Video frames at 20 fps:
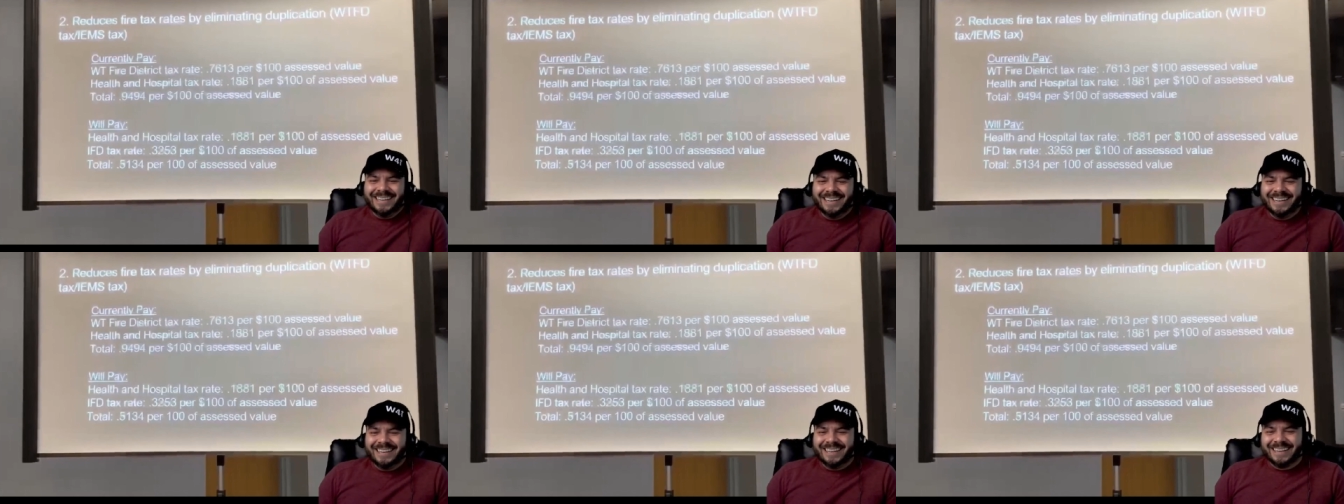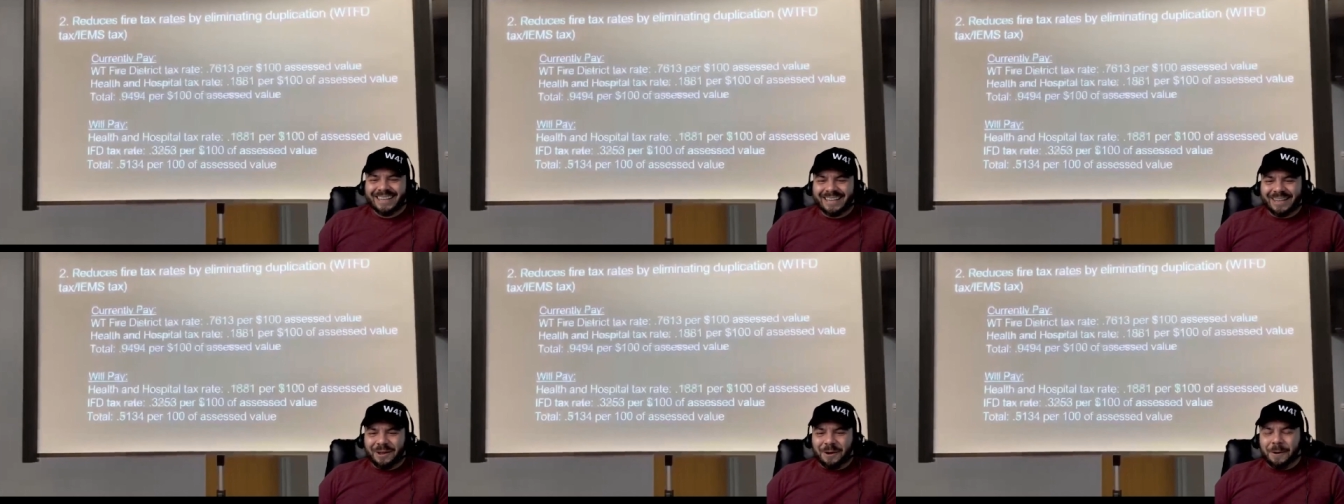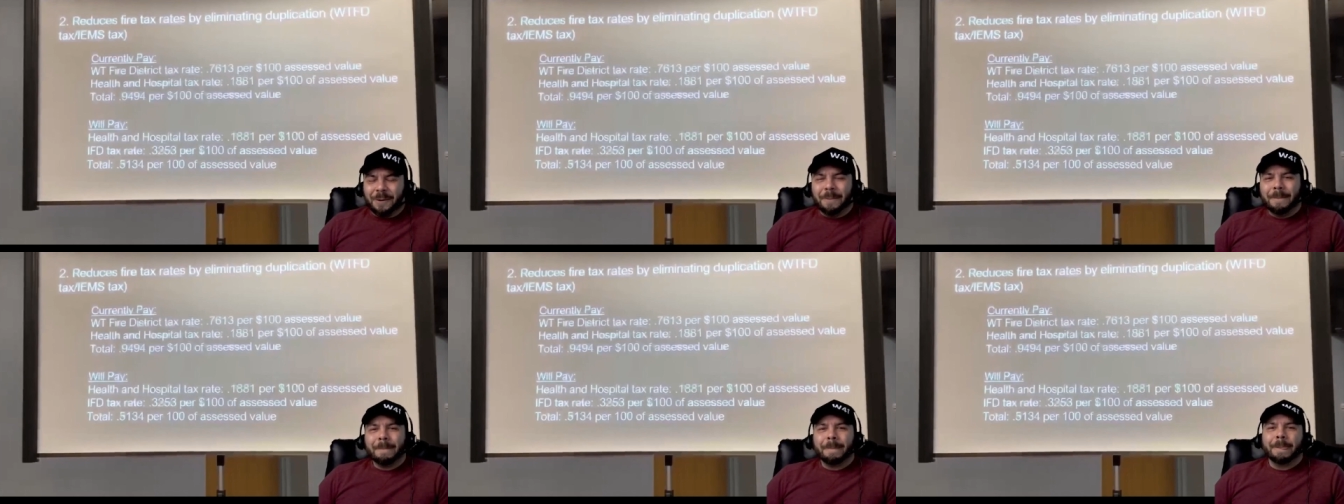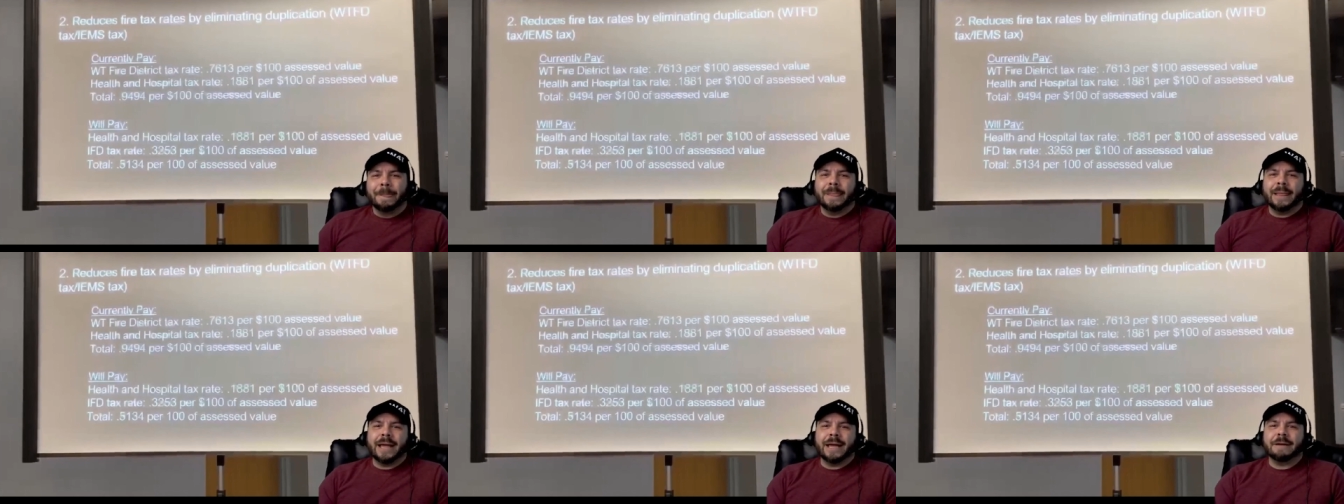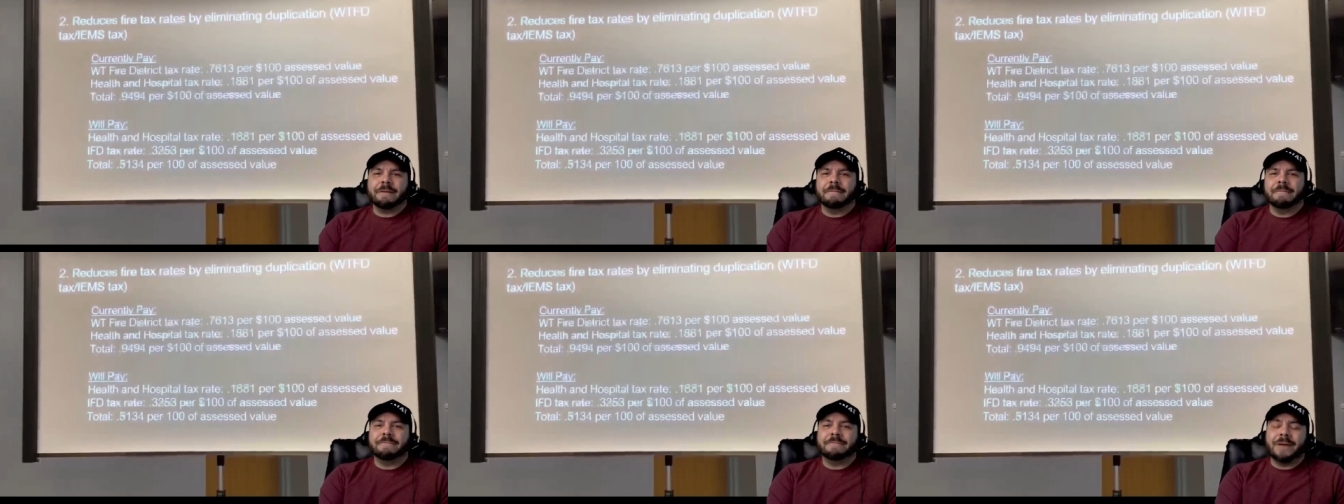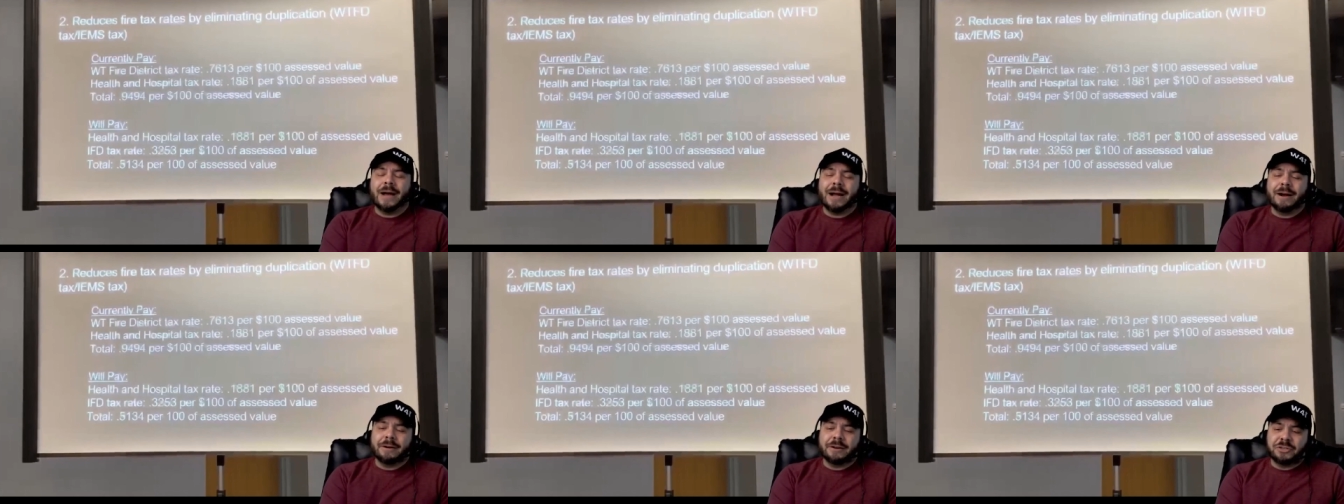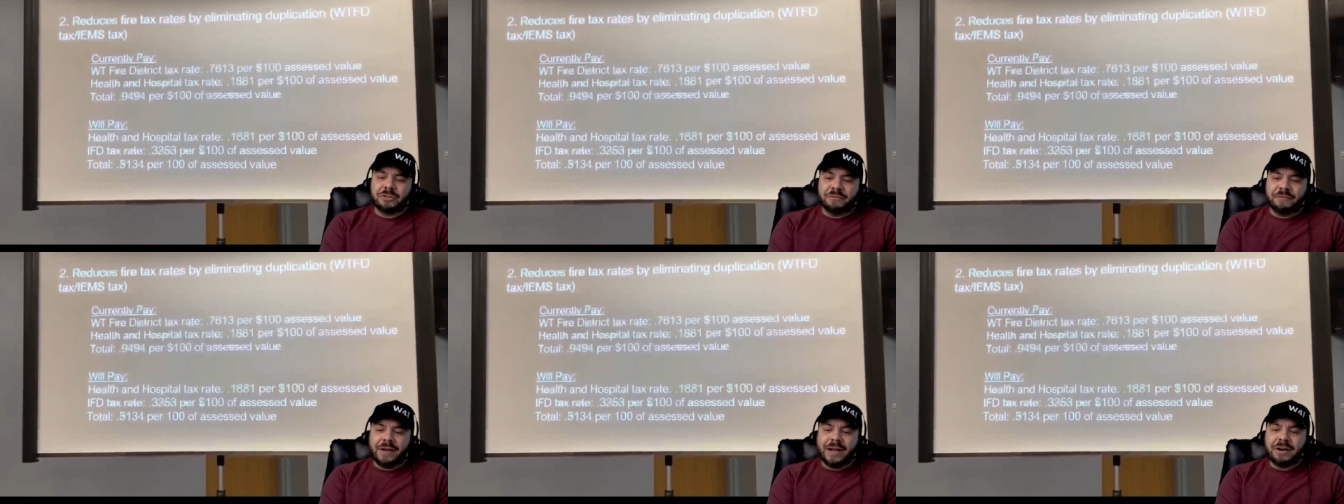So, like fire
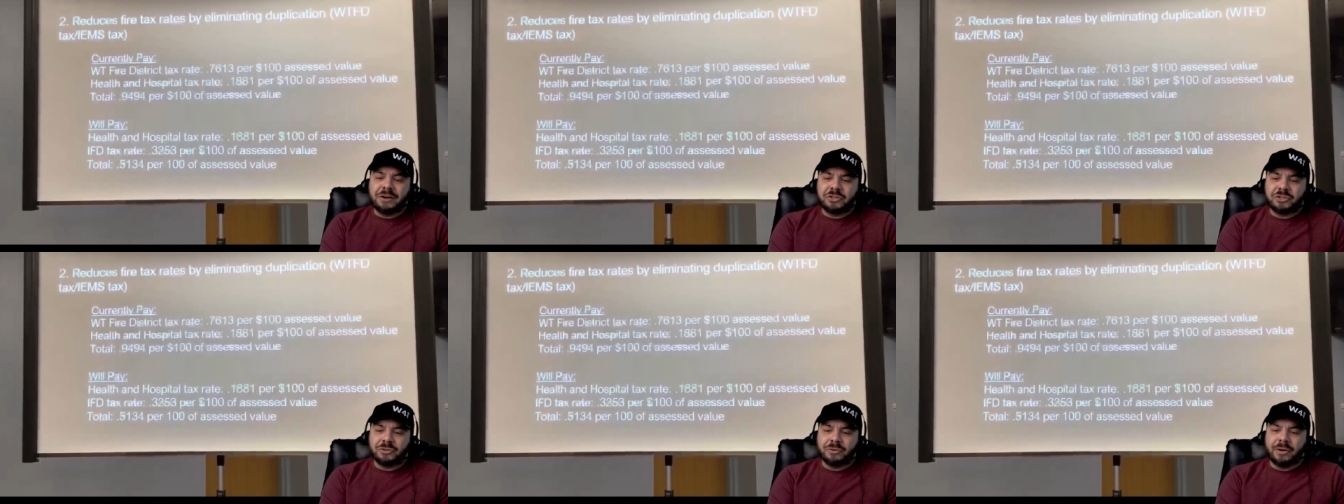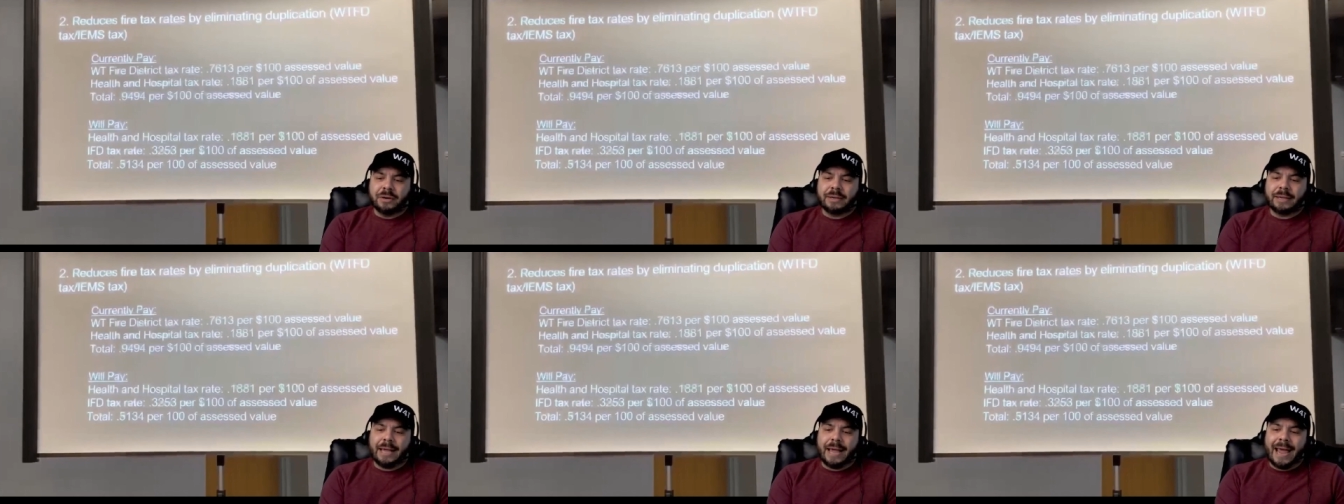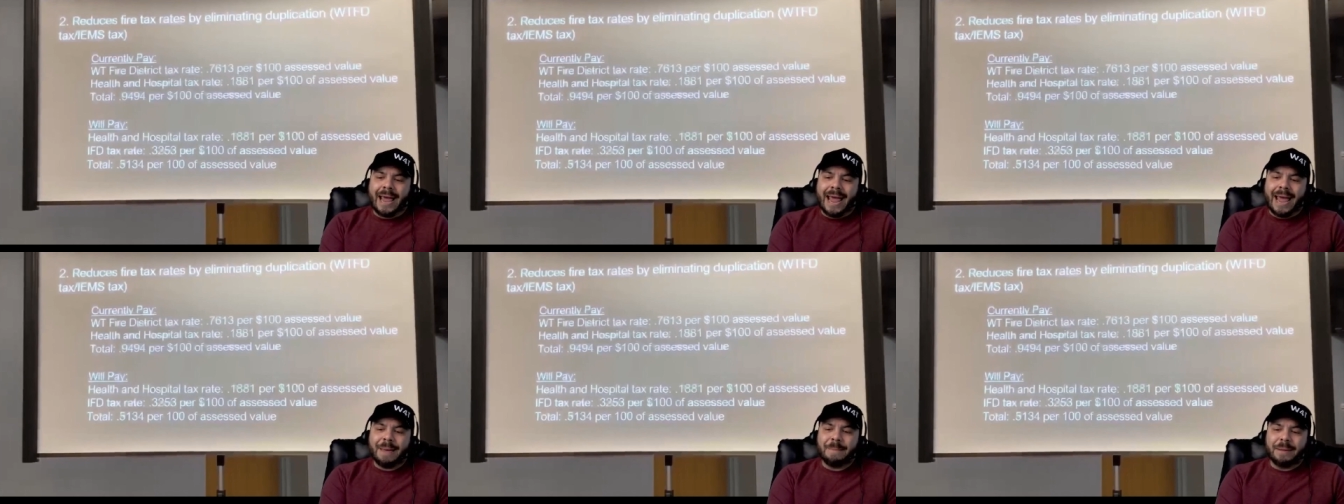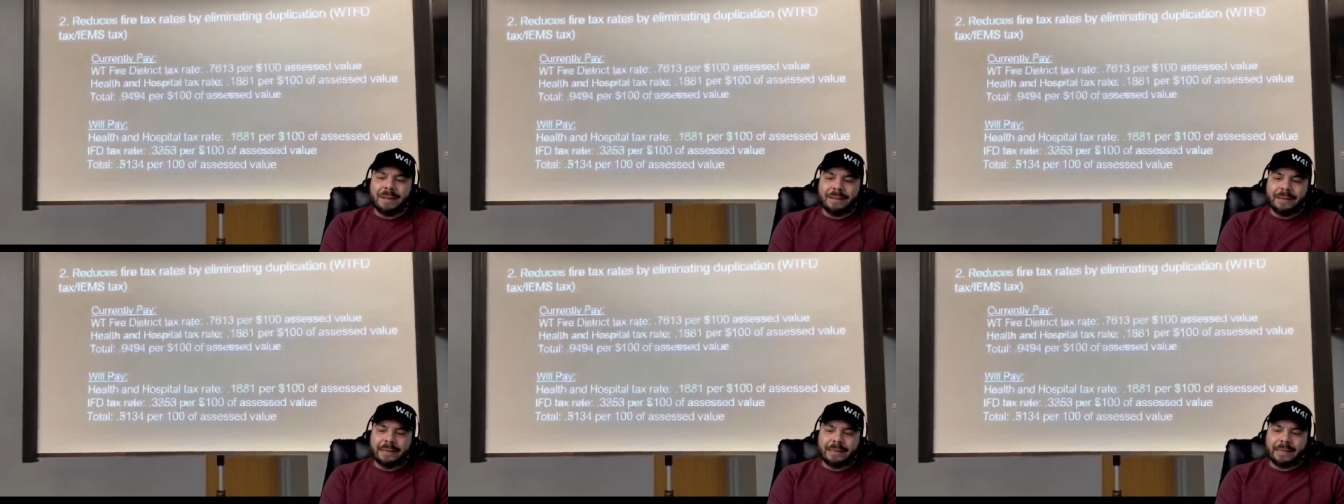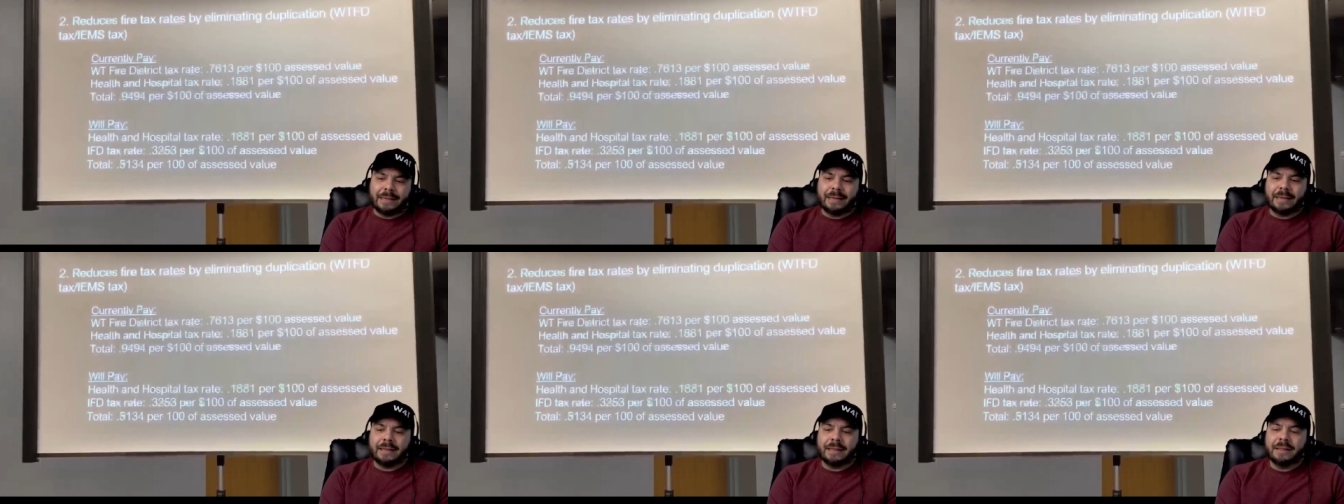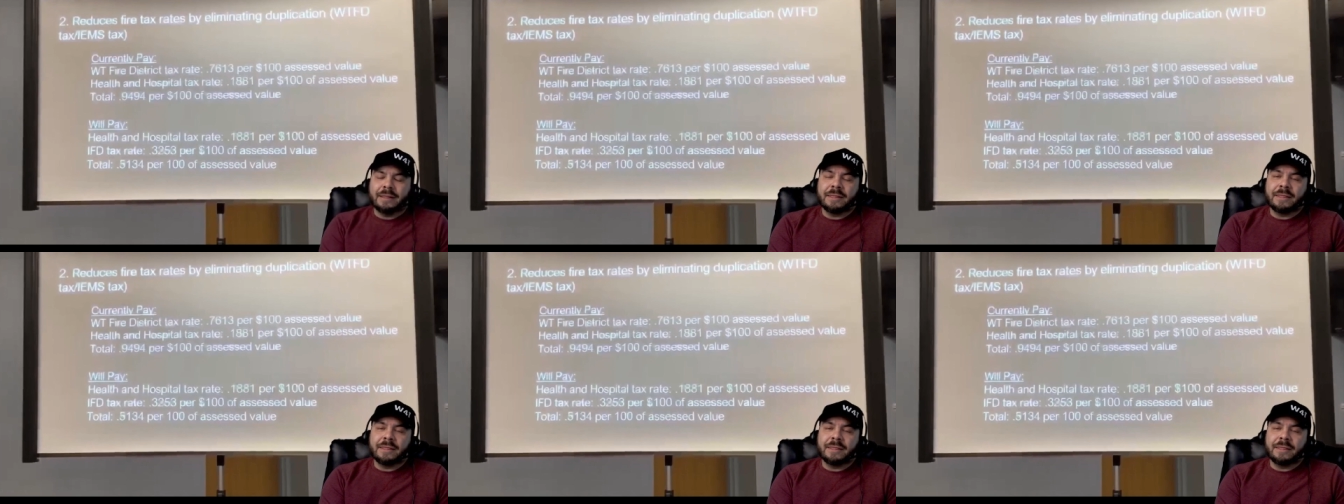trucks, ambulances,